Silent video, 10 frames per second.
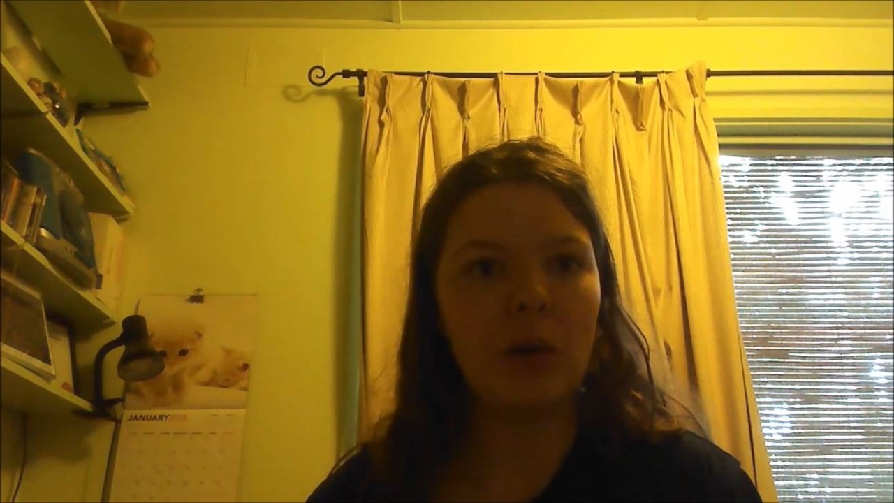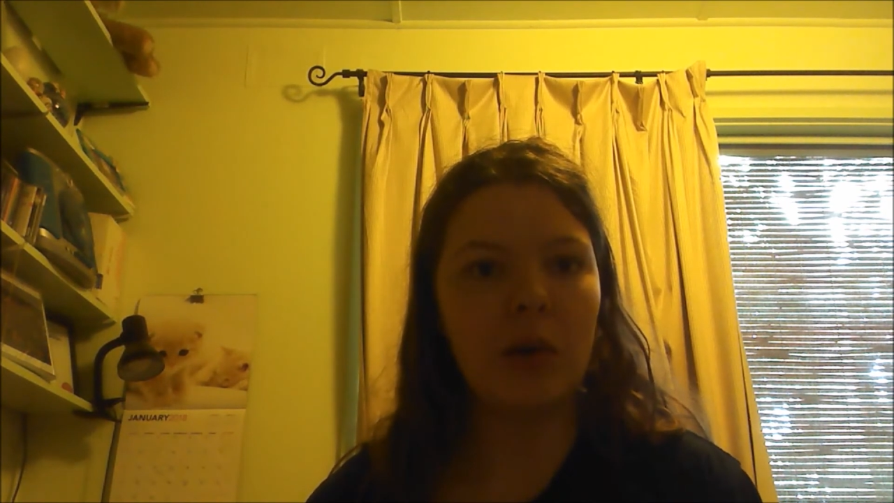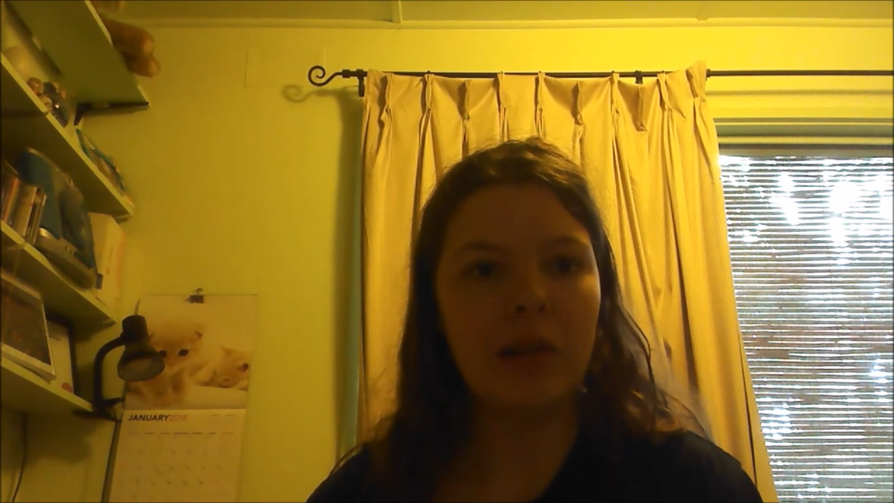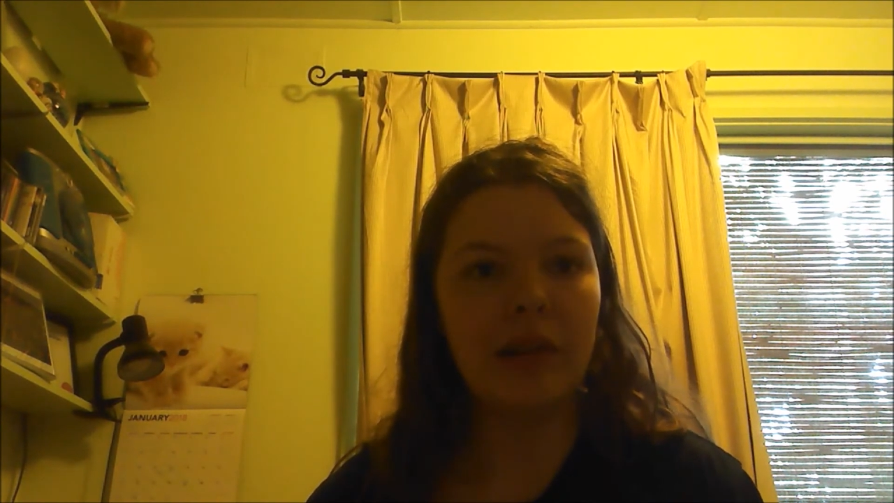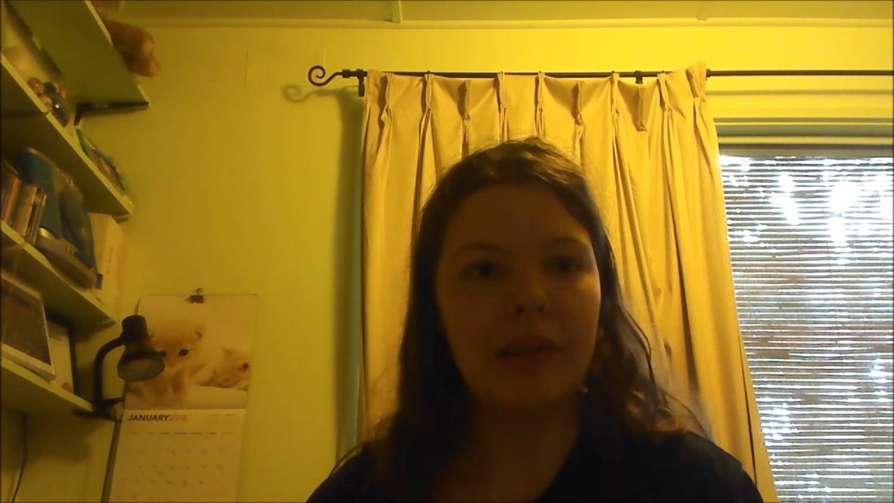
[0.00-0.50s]

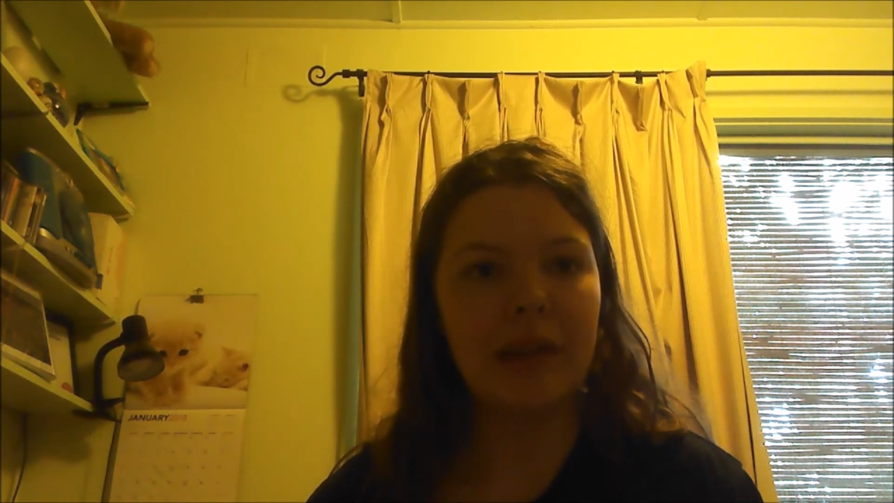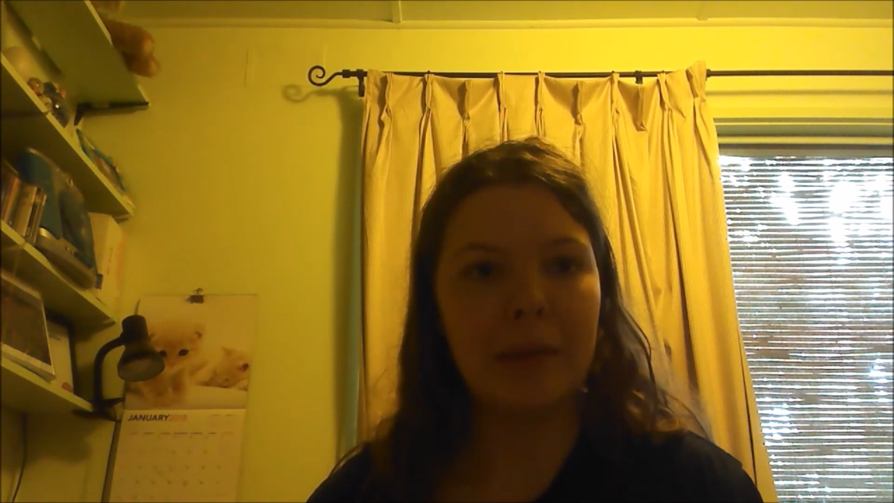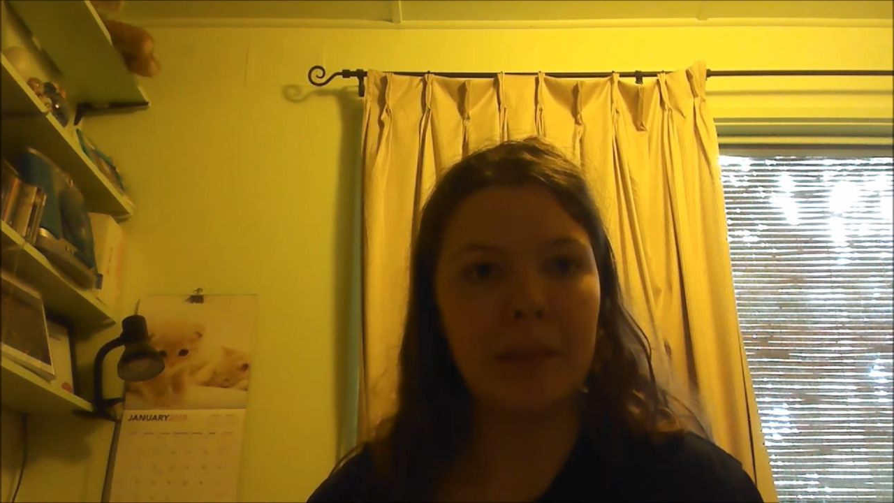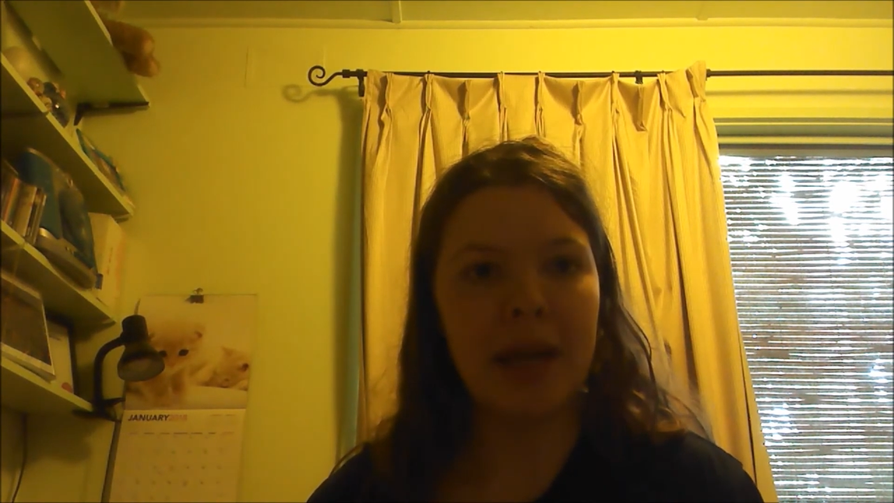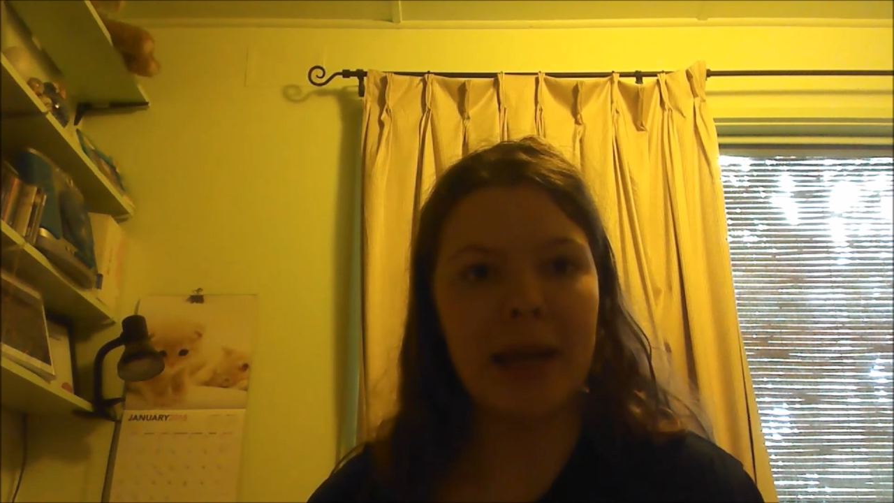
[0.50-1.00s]
taller
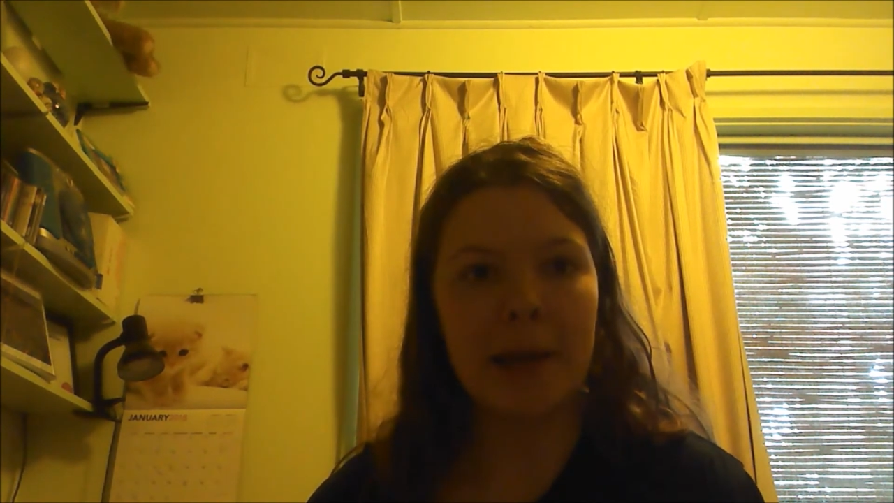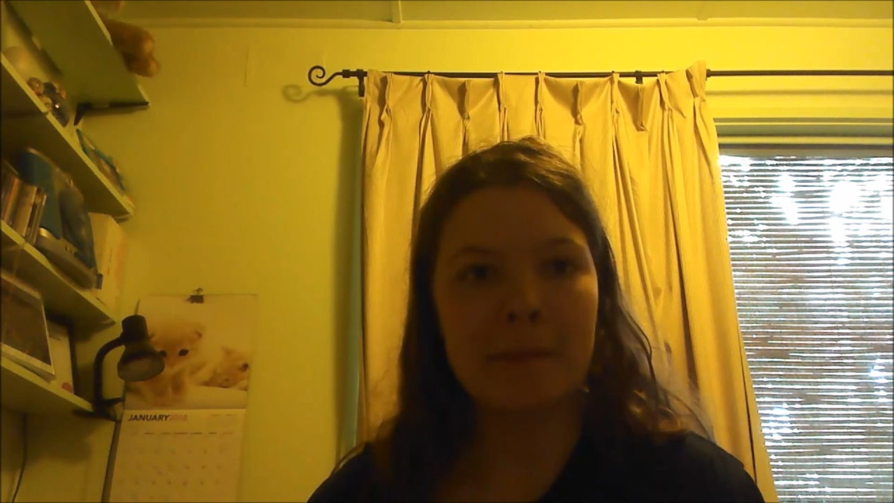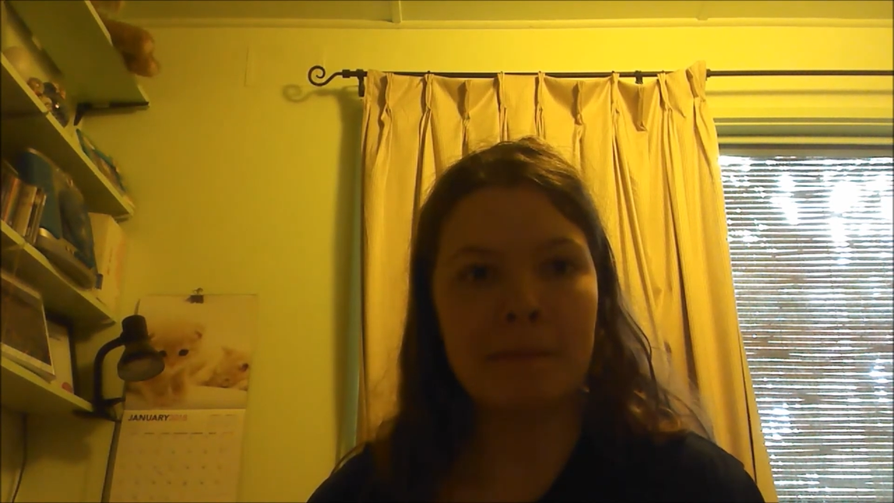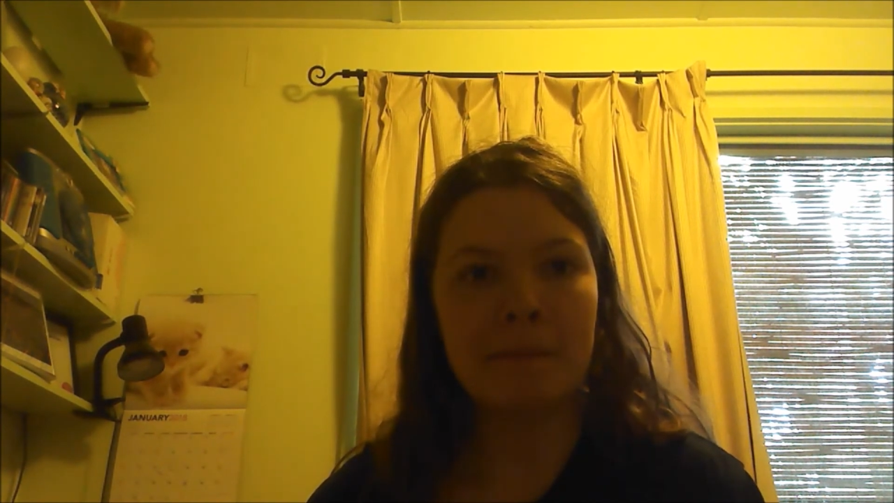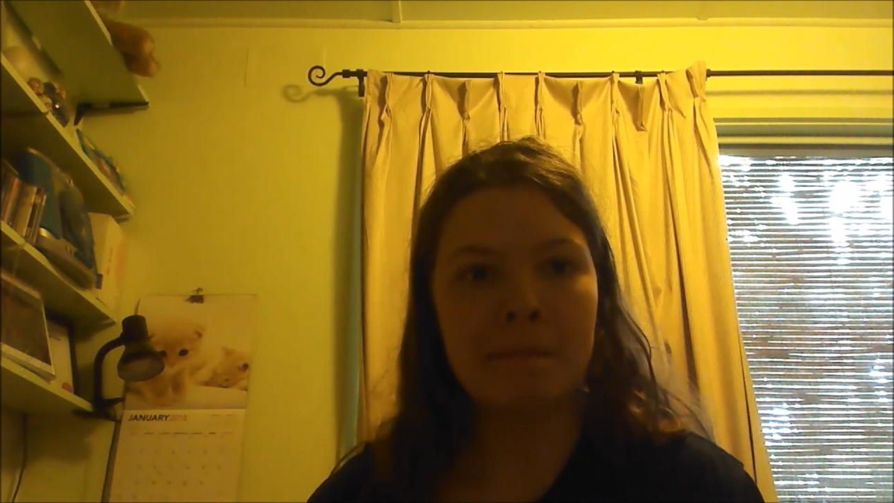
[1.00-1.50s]
than me.
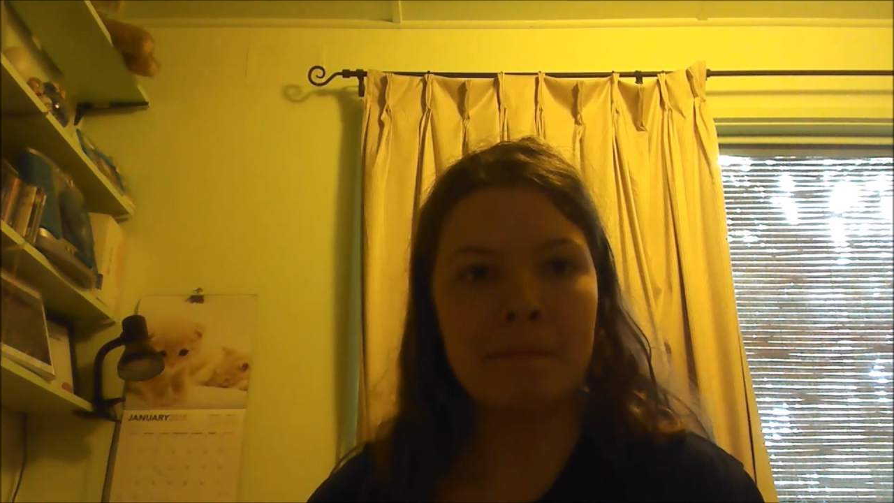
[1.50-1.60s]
